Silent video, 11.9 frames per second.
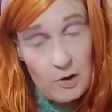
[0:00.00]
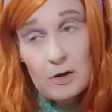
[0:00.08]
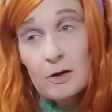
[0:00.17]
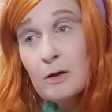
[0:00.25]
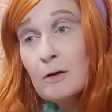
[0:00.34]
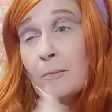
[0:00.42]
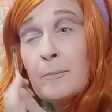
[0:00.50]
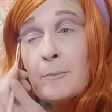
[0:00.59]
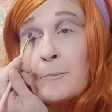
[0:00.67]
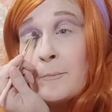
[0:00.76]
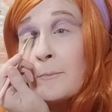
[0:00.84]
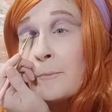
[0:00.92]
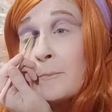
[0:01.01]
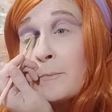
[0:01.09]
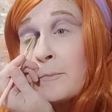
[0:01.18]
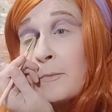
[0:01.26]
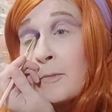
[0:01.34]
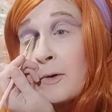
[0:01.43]
Yeah,
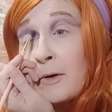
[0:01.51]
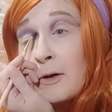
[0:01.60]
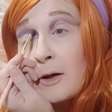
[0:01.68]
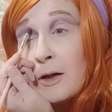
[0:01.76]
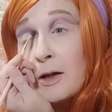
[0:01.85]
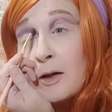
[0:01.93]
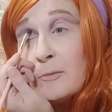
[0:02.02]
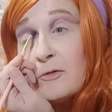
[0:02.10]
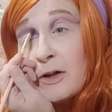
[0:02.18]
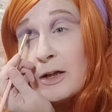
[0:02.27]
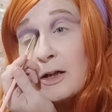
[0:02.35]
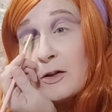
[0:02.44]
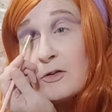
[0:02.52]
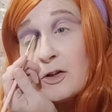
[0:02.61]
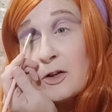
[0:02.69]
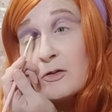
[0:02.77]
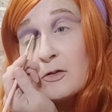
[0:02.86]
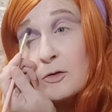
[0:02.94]
I am very
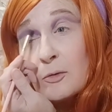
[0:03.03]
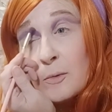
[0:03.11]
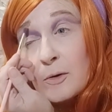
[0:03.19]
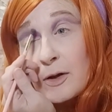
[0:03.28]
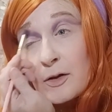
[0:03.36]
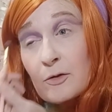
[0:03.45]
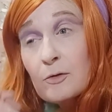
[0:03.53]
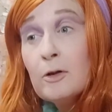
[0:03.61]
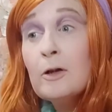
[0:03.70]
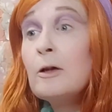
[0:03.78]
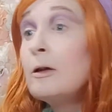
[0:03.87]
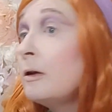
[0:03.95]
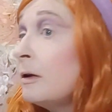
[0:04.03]
intrigued to what that's going to